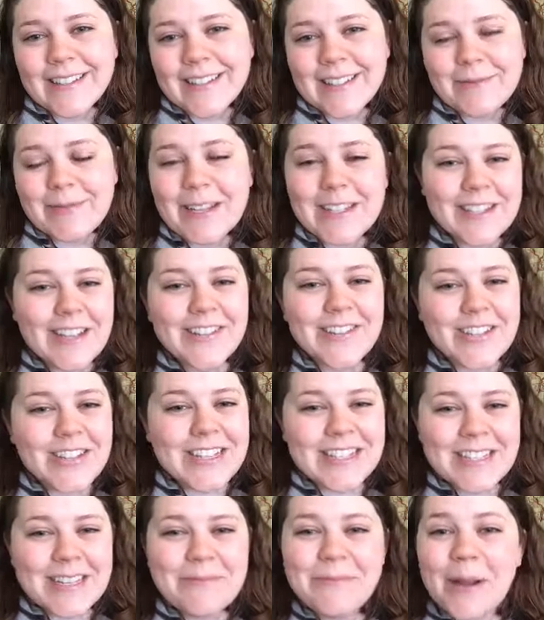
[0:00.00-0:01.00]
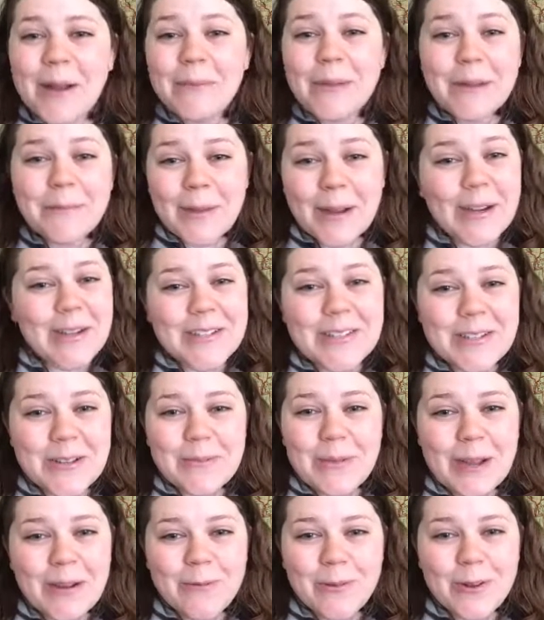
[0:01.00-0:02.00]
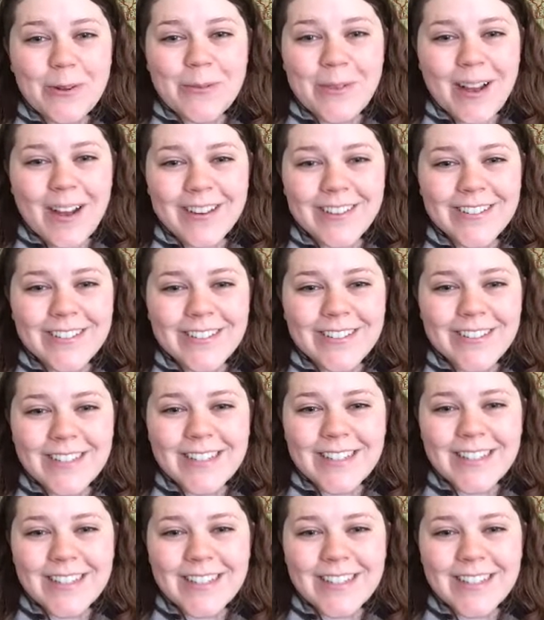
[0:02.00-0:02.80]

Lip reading: this might sound cheesy, but my parents are my role models.